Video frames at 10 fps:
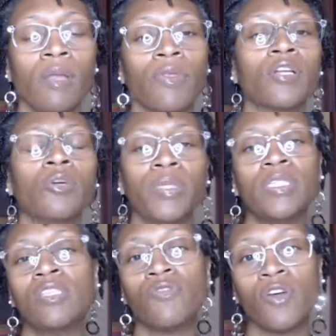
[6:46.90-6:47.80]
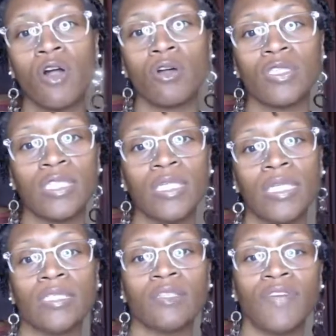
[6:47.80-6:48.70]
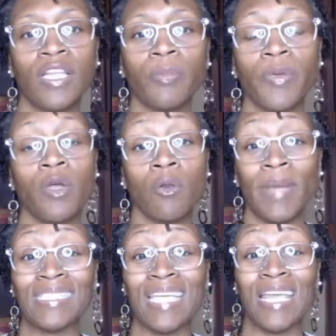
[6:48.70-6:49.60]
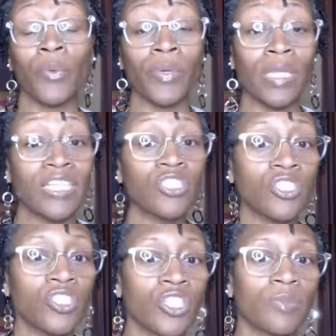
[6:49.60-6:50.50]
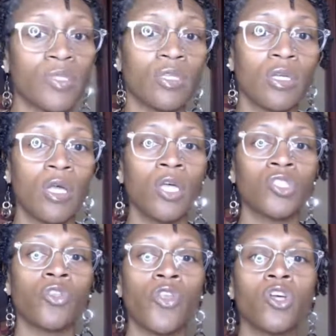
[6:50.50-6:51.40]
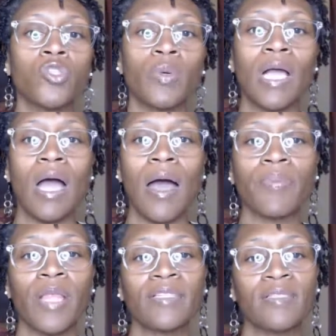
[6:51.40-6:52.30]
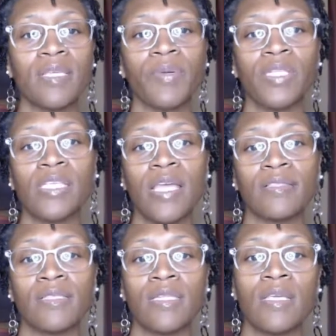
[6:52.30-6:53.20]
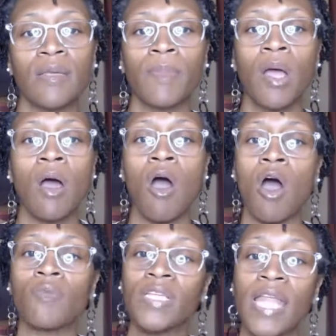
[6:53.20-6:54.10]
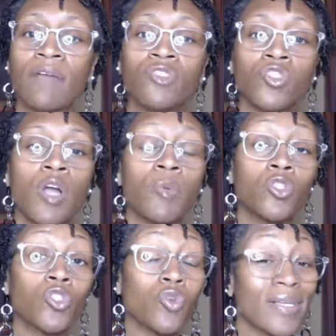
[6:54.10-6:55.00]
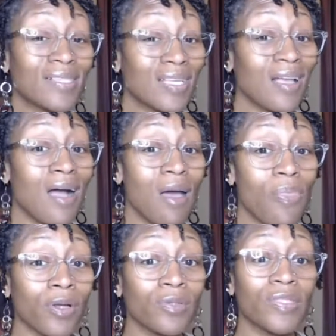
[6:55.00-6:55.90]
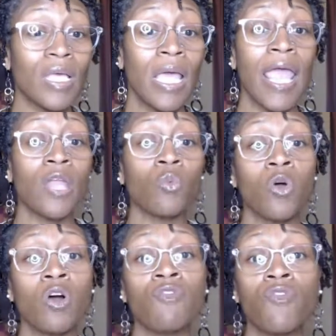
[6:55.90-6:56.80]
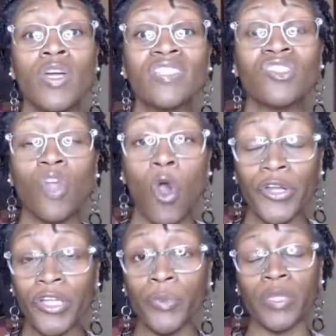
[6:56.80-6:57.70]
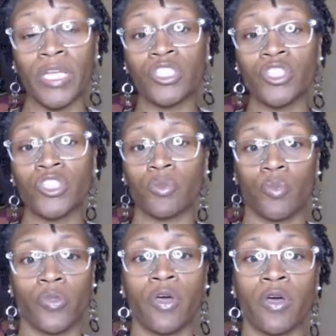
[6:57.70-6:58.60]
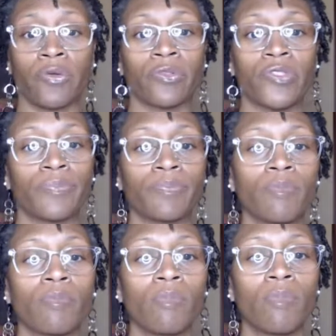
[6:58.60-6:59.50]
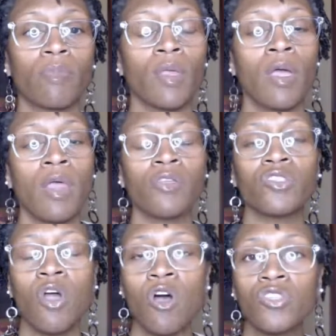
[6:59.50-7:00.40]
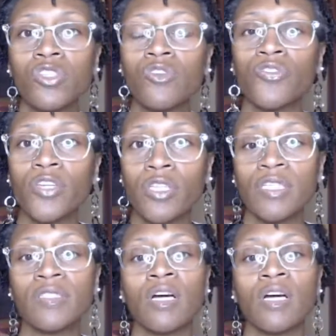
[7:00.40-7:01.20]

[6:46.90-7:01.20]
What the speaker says: There could be difficulty in developing or maintaining relationships. So, those with complex CPTSD often have trouble trusting others and will avoid starting relationship with others. There's also feelings